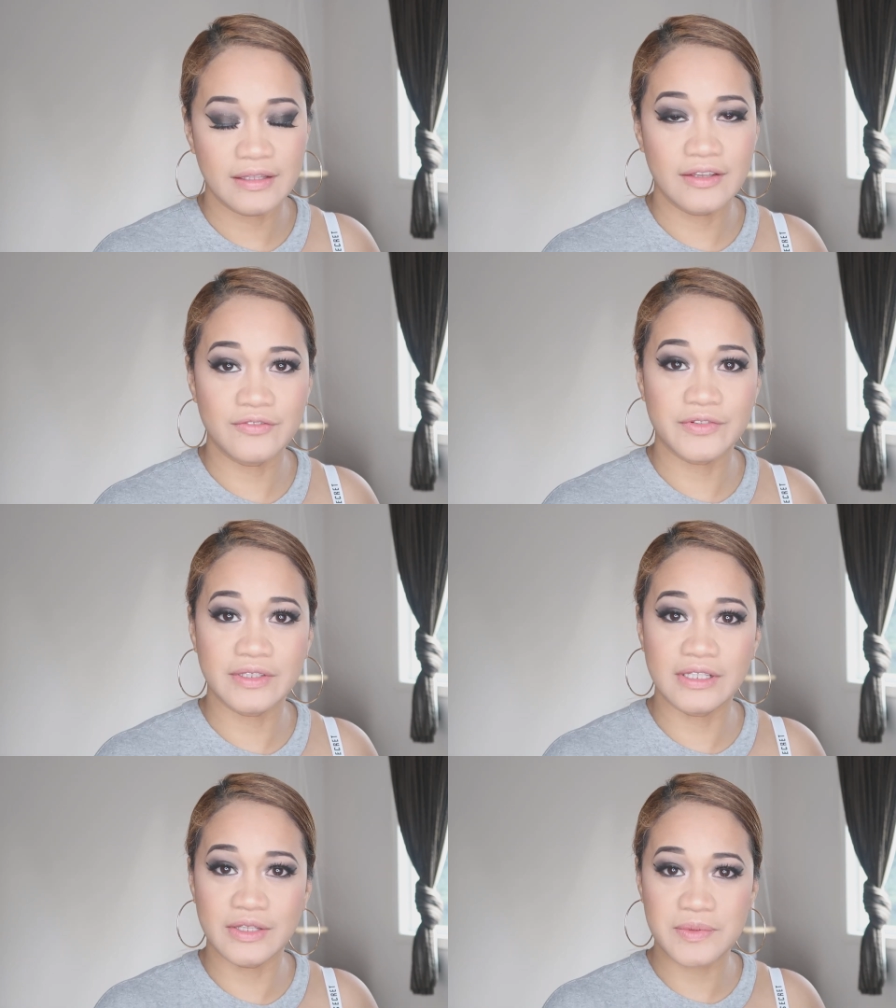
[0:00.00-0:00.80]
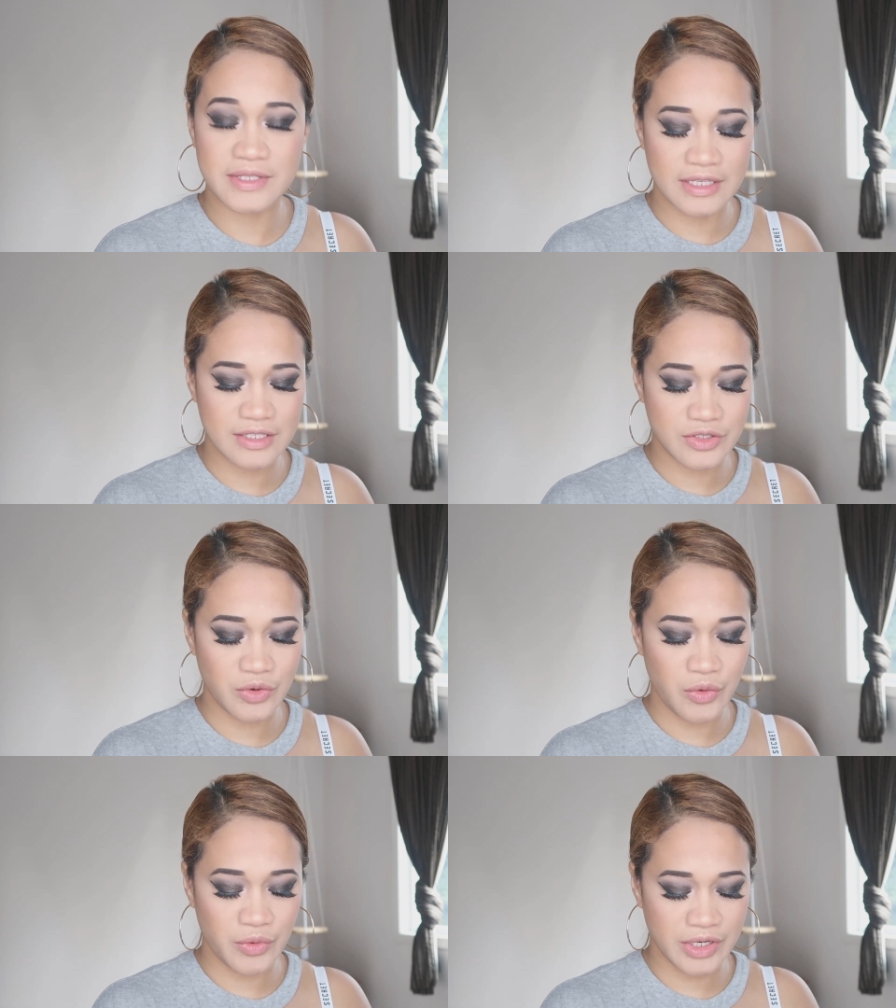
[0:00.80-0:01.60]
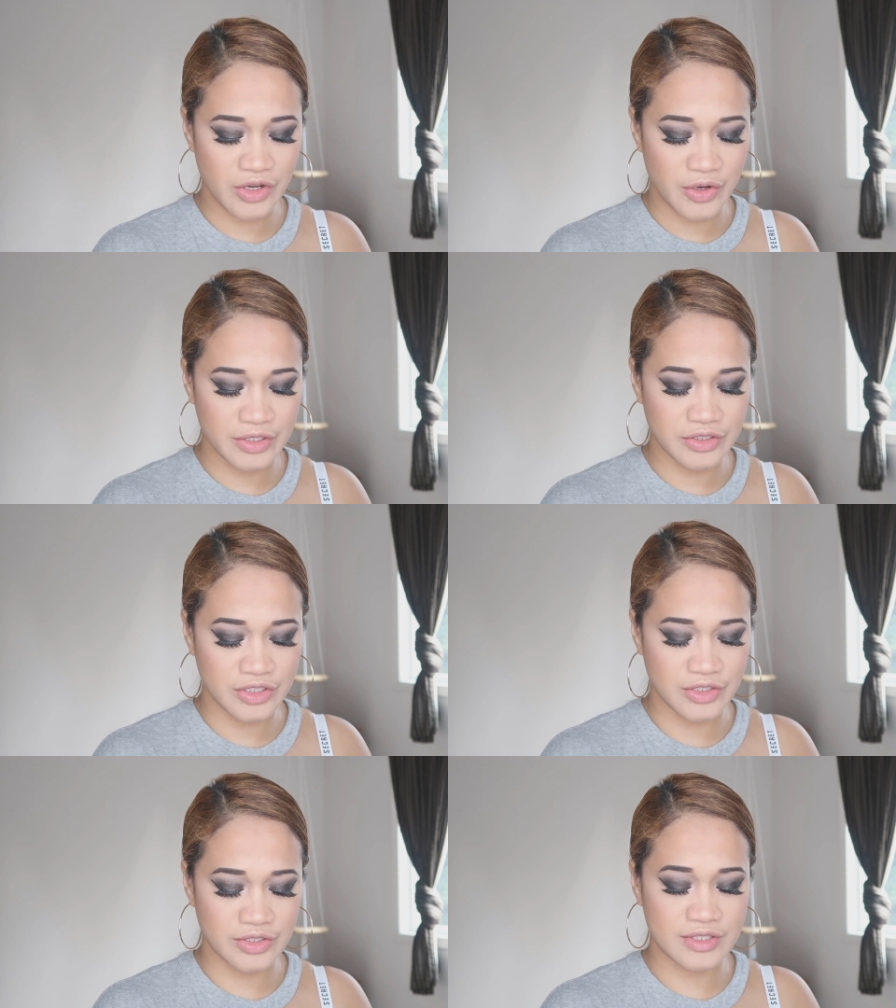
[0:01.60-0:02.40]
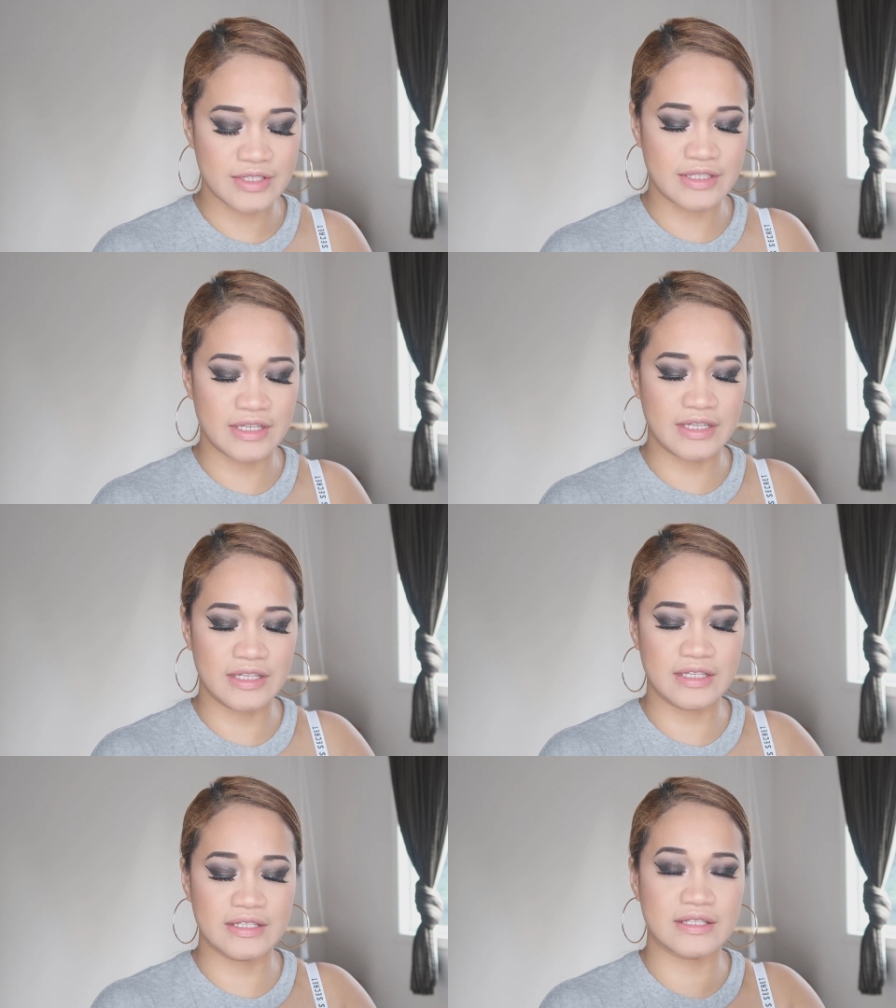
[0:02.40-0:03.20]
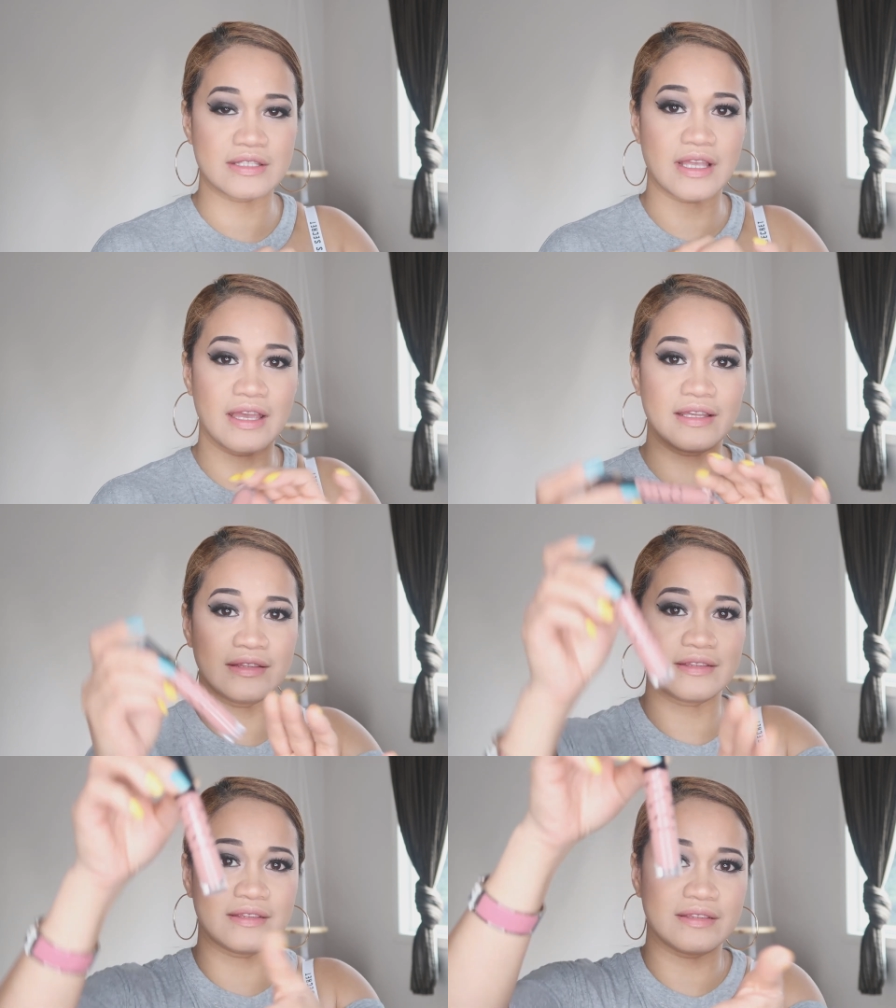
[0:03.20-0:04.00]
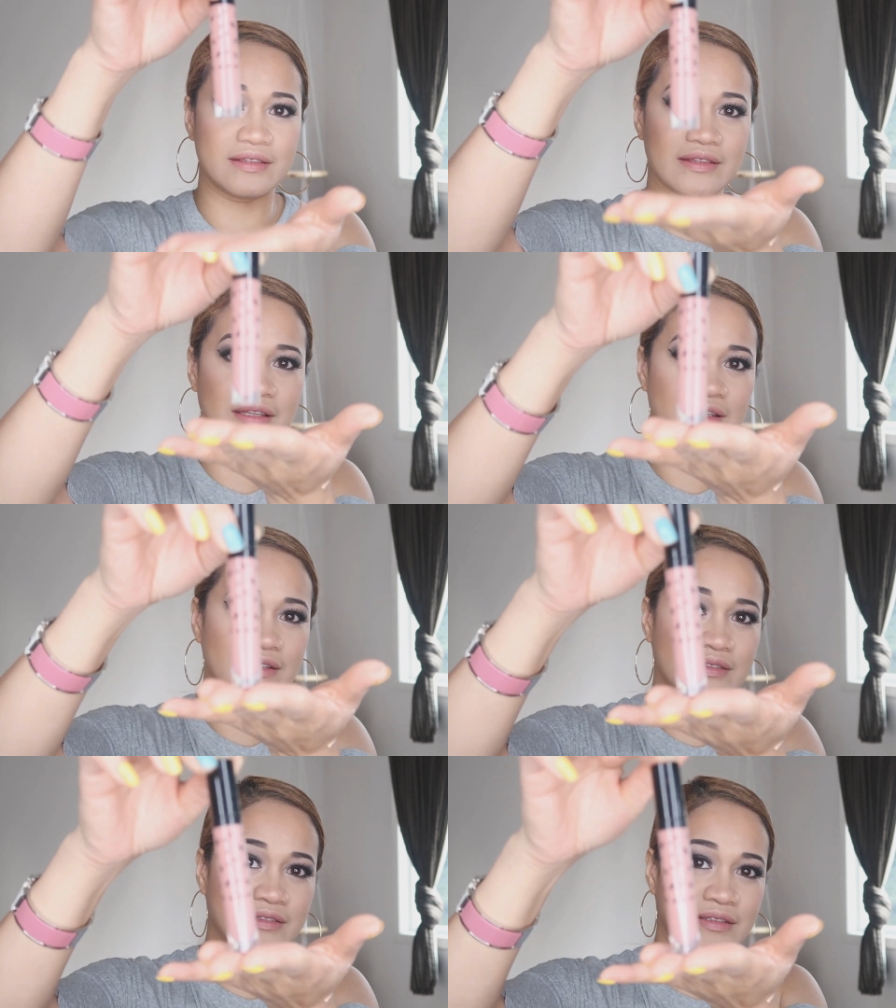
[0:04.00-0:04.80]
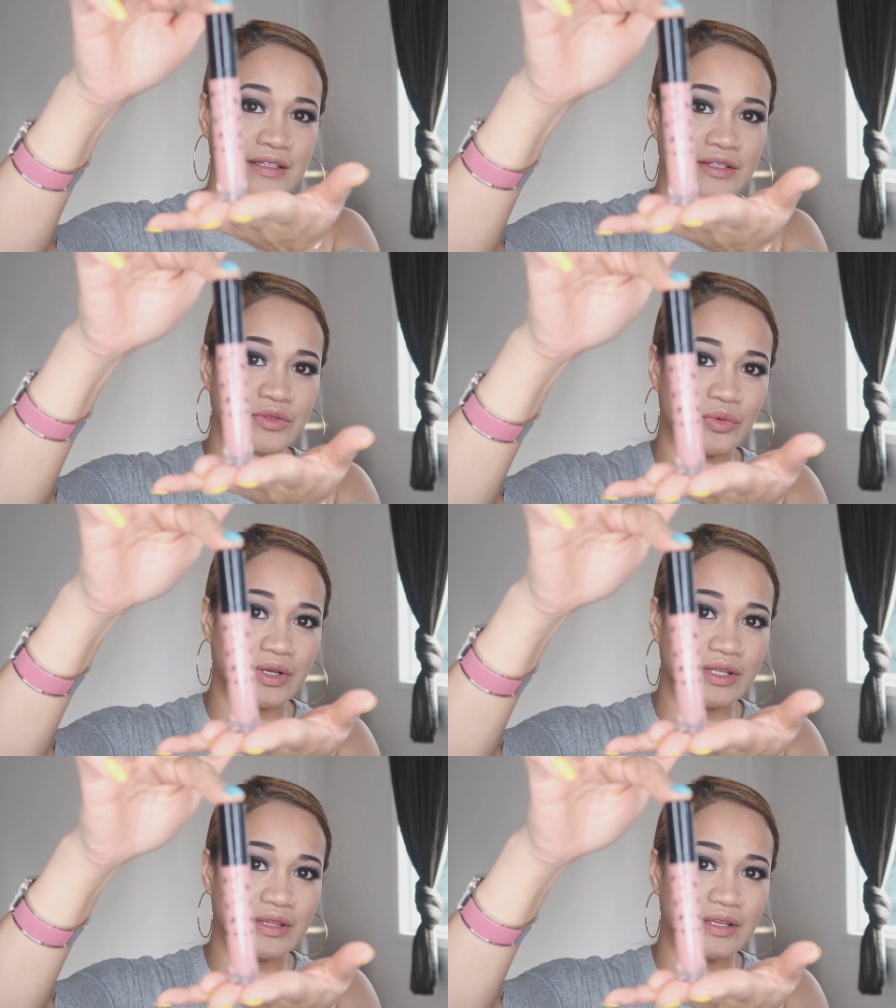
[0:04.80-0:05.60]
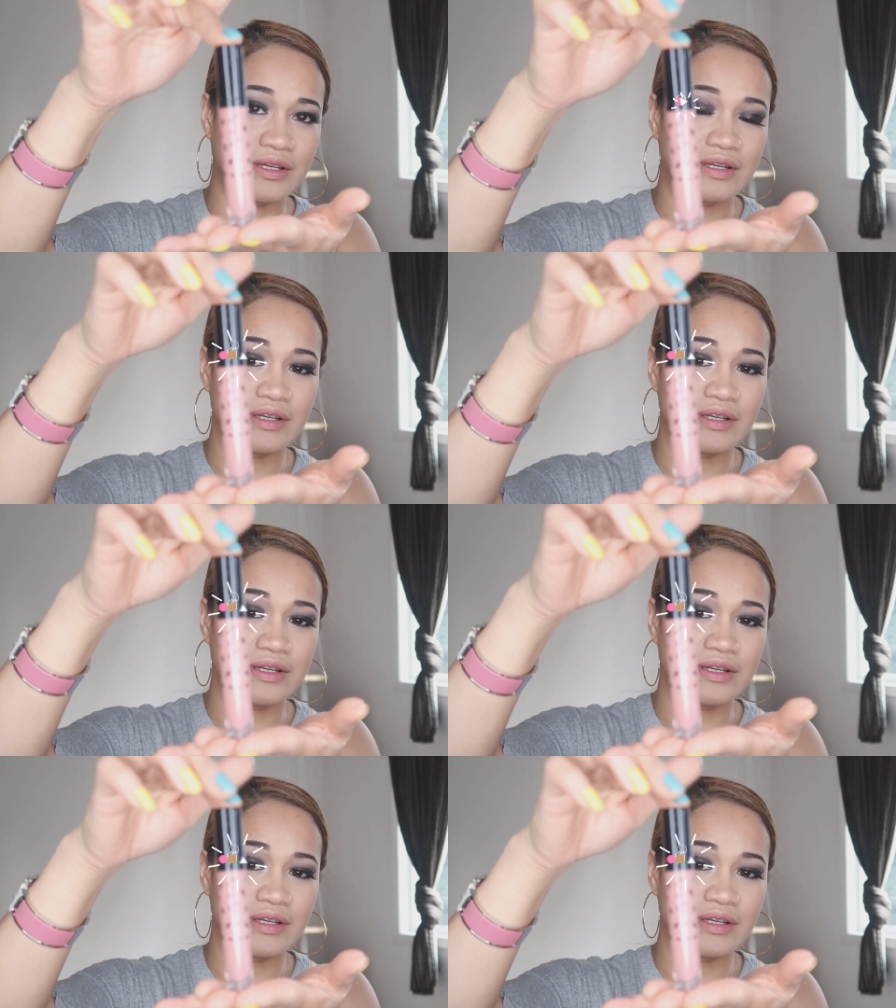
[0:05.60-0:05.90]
And then for the lipsticks, we're going to use this, I, this one.